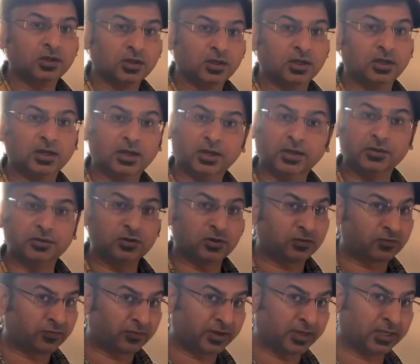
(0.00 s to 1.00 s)

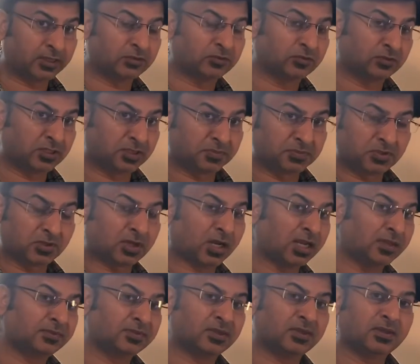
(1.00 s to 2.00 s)
don't forget to
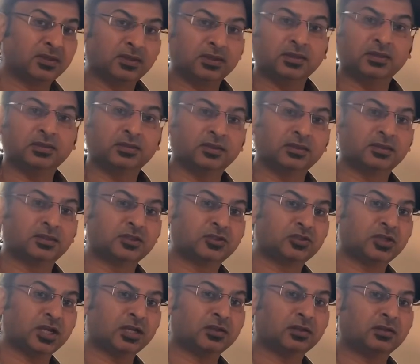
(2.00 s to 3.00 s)
subscribe the
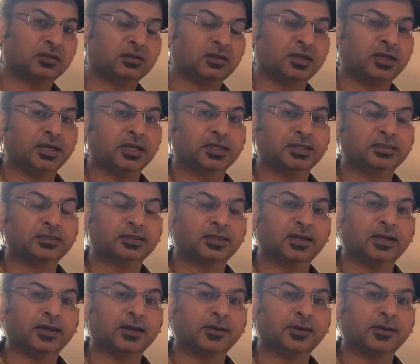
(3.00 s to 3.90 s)
channel and